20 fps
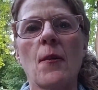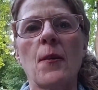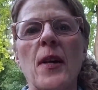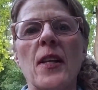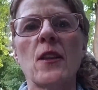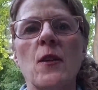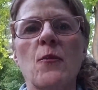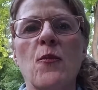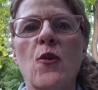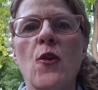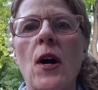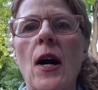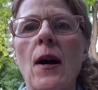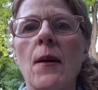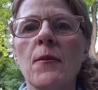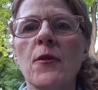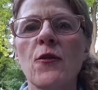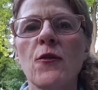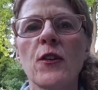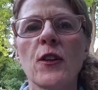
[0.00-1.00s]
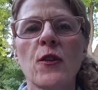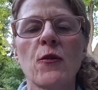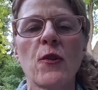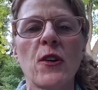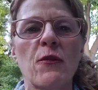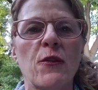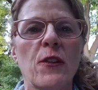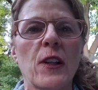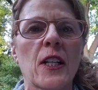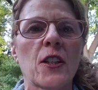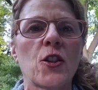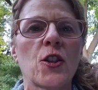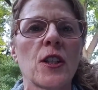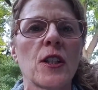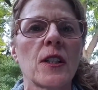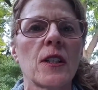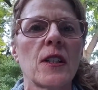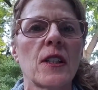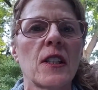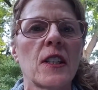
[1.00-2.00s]
in the prompt for the
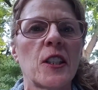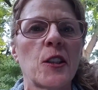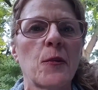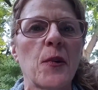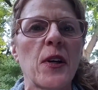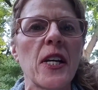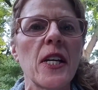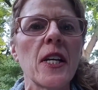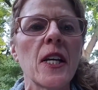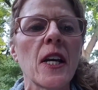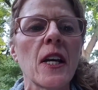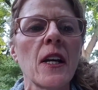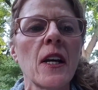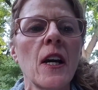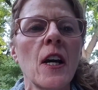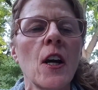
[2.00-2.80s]
reflection this week,